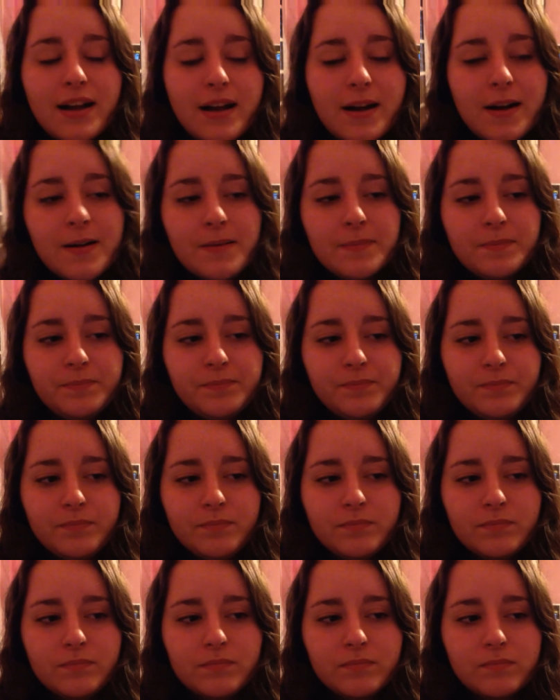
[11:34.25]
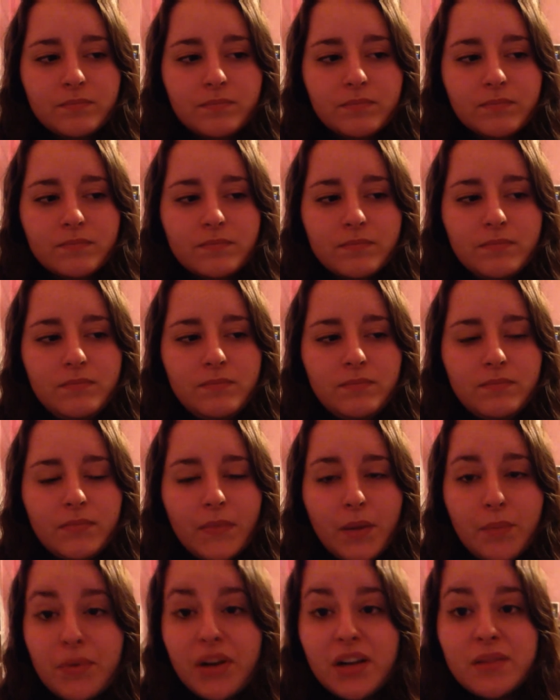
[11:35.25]

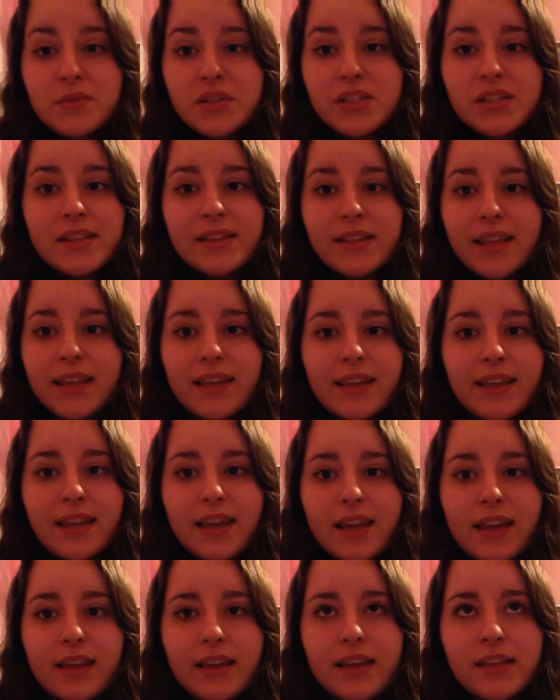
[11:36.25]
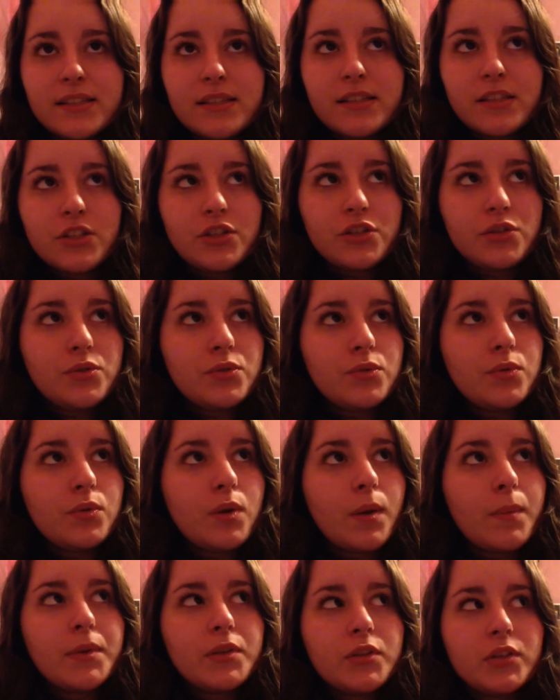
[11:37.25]
But I'm just thinking it's a new
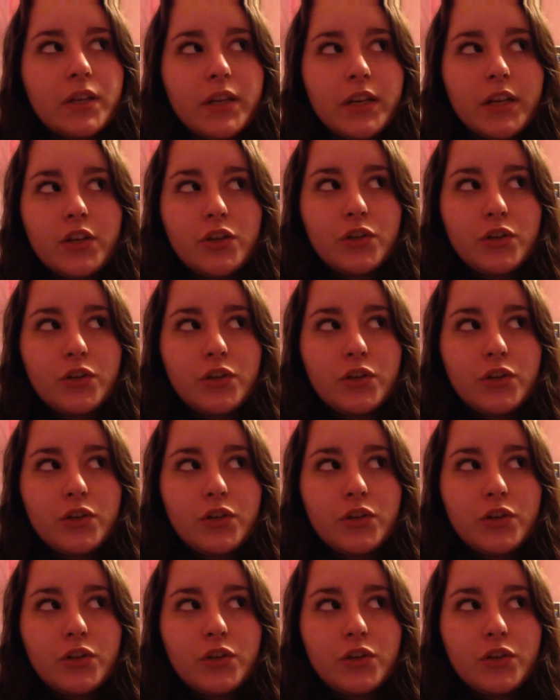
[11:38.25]
opportunity,